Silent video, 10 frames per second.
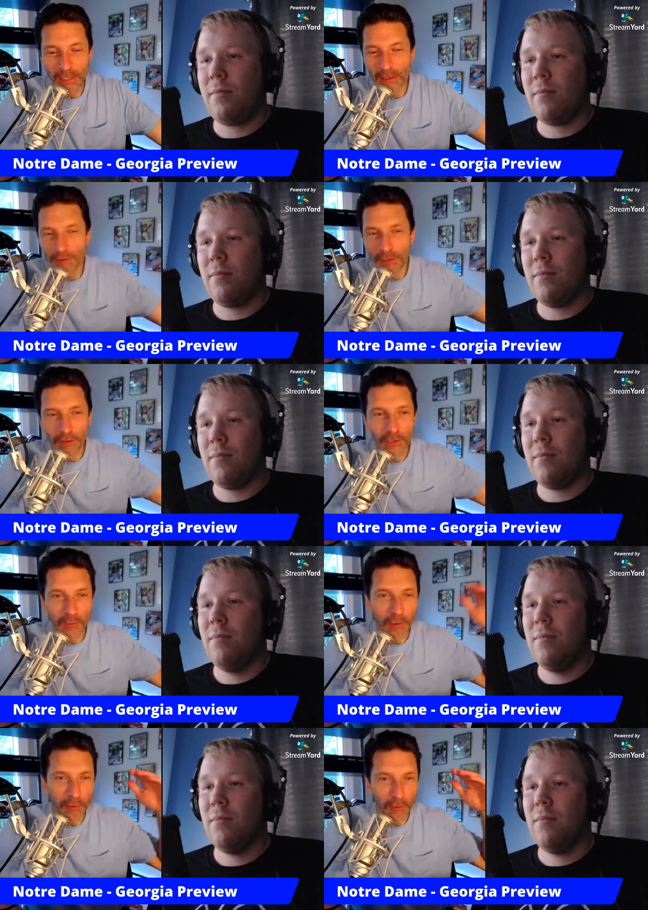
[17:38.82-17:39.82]
Speaker 1: if you look at
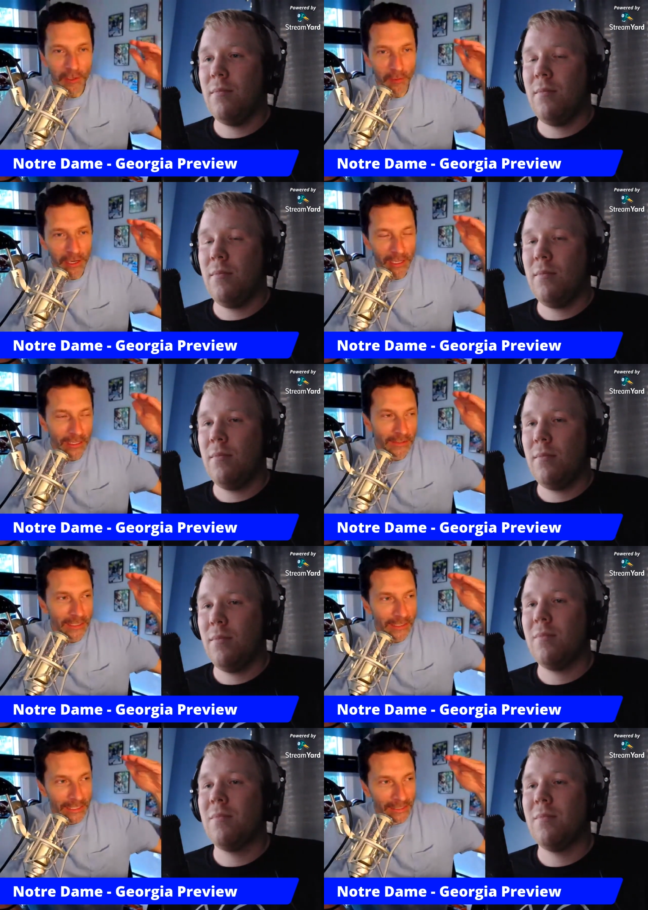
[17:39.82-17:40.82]
recruiting rankings,
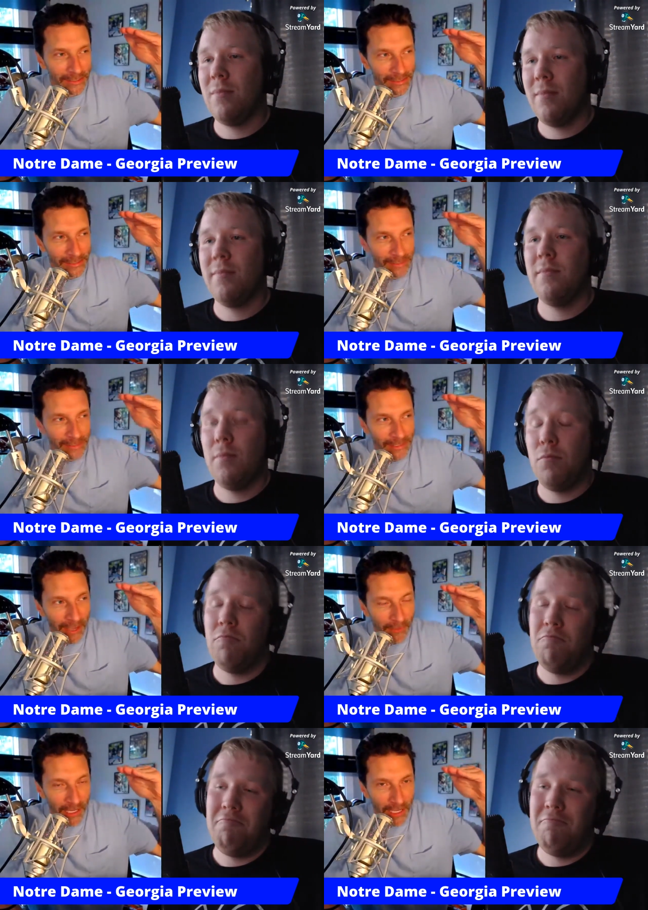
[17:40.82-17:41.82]
it's a half a
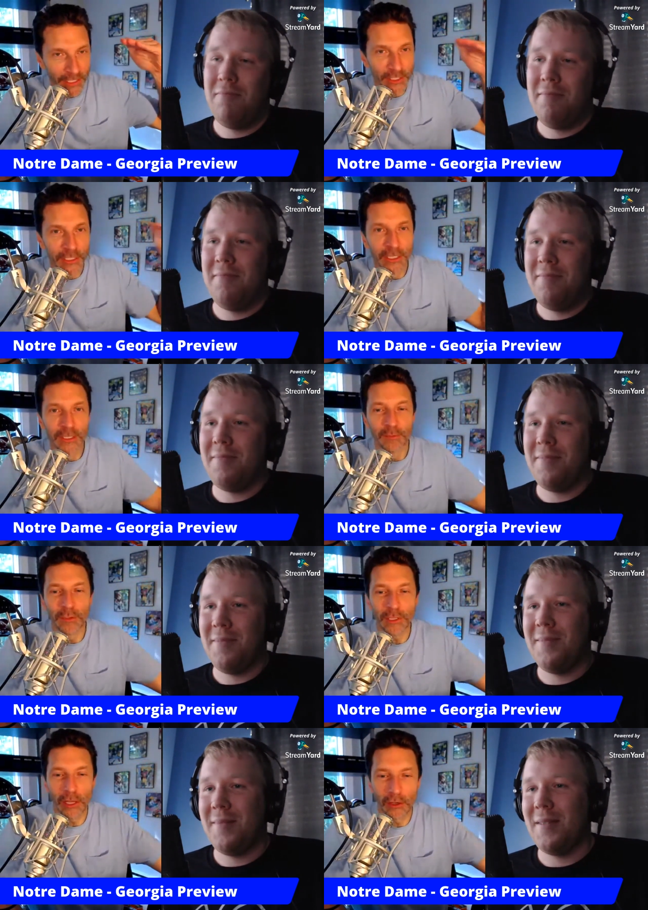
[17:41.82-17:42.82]
notch
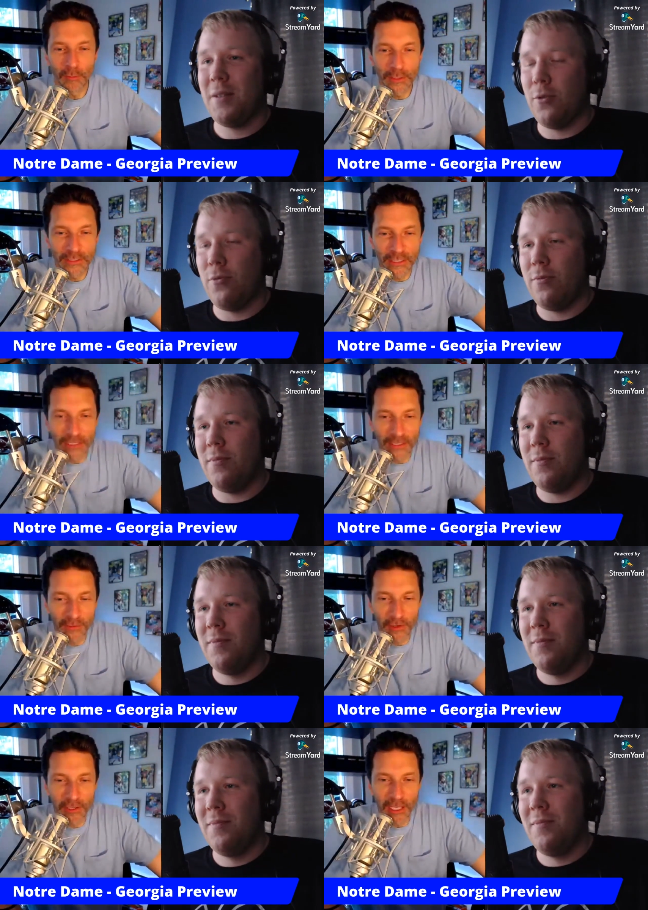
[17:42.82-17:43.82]
below, but it's
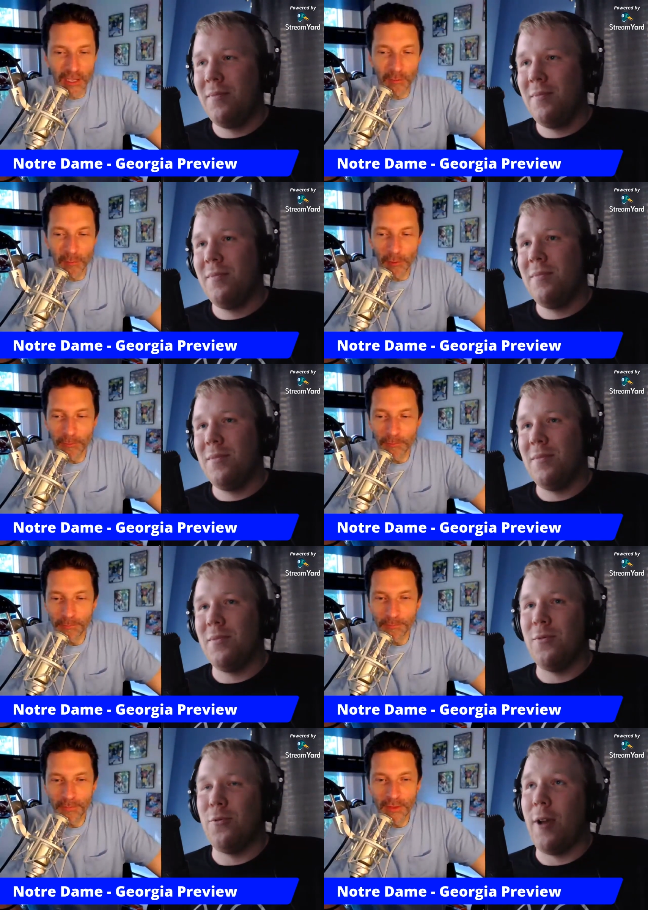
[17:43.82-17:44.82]
very comparable.
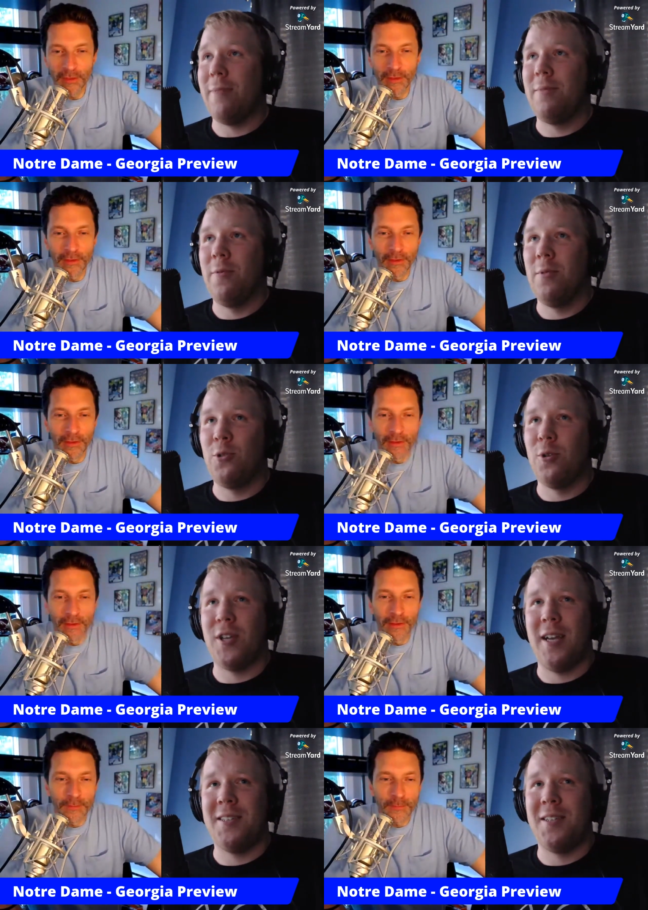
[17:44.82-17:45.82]
Speaker 2: Right.
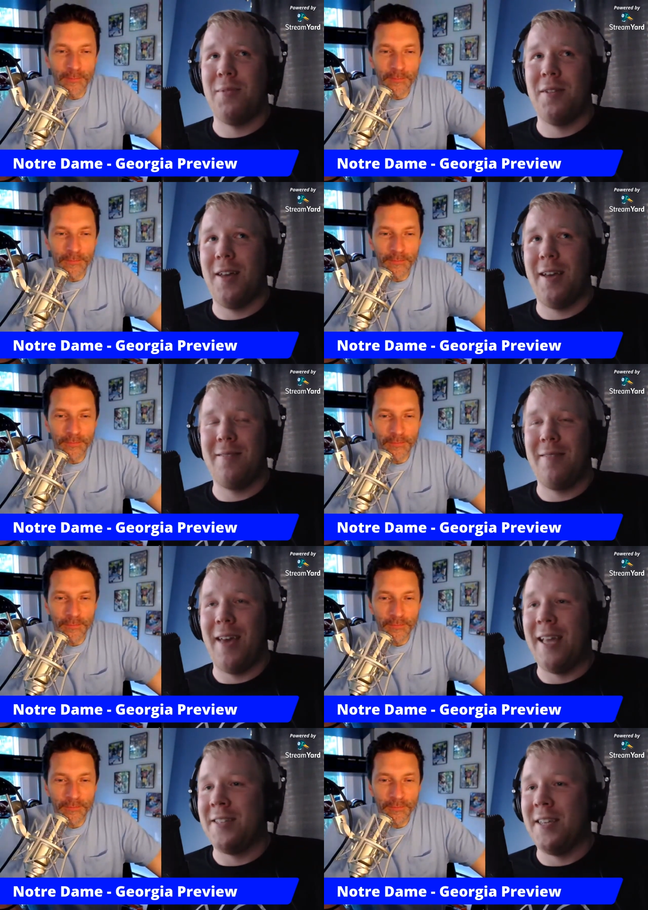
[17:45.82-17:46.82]
Georgia has something like
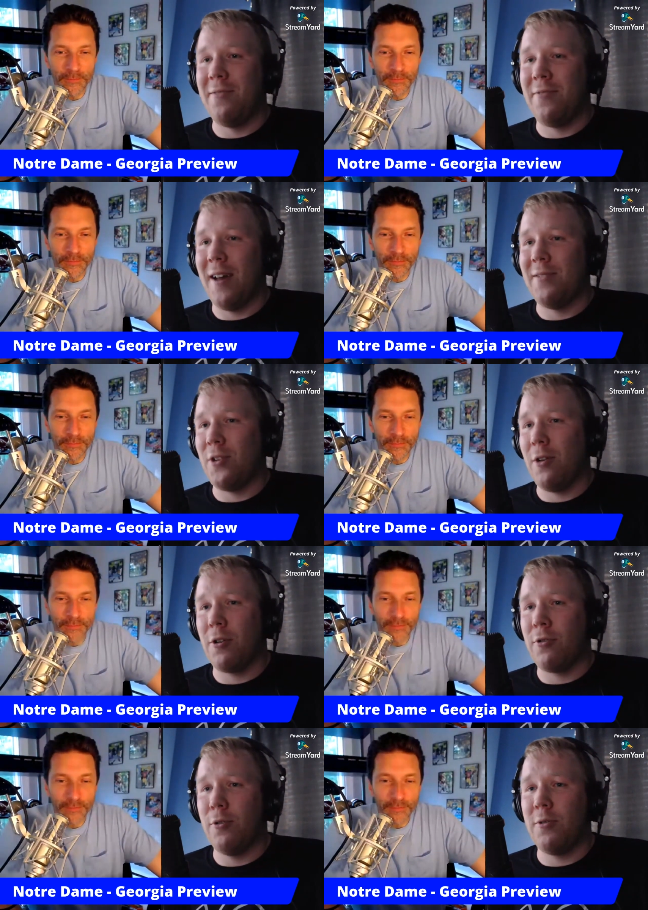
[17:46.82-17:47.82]
18 5-star
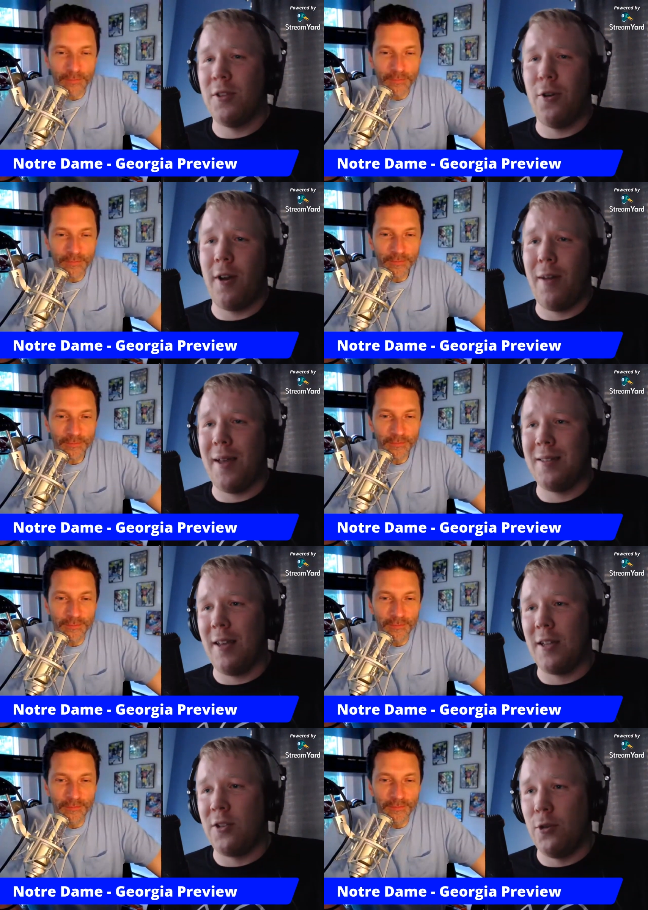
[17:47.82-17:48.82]
recruits. Notre Dame has
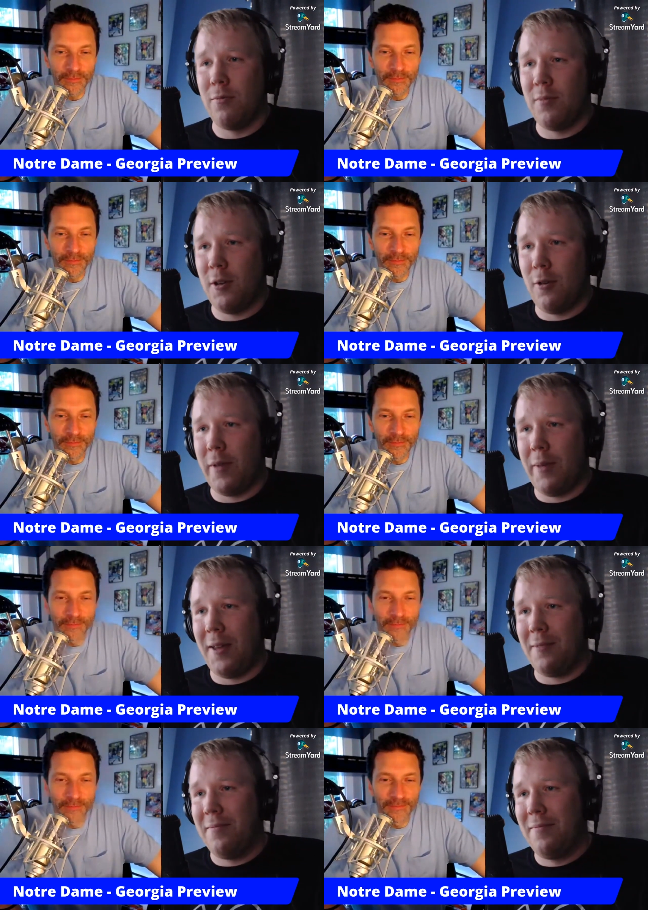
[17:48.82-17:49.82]
like 2. So, I
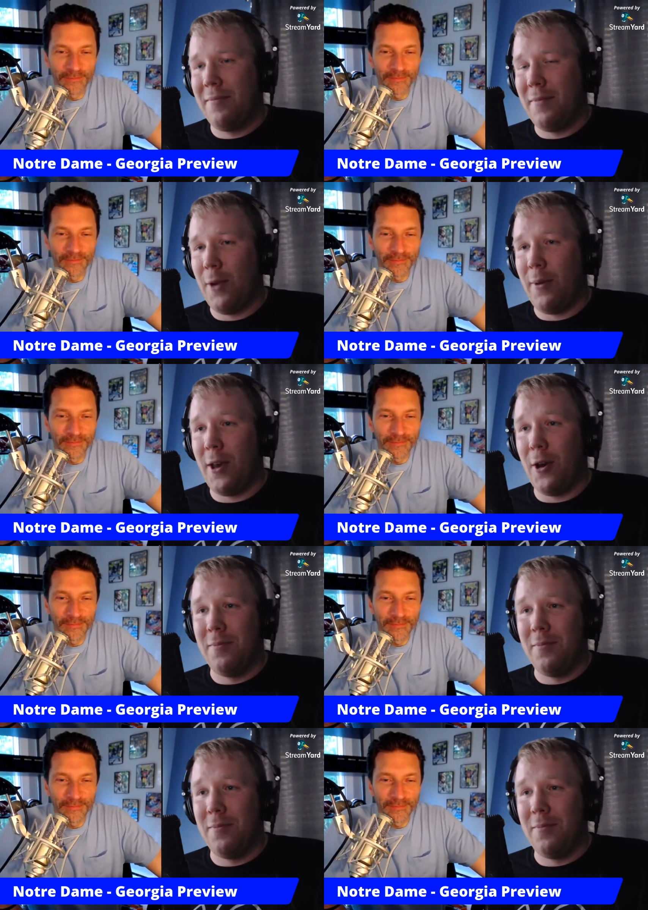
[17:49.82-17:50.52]
mean, there we go.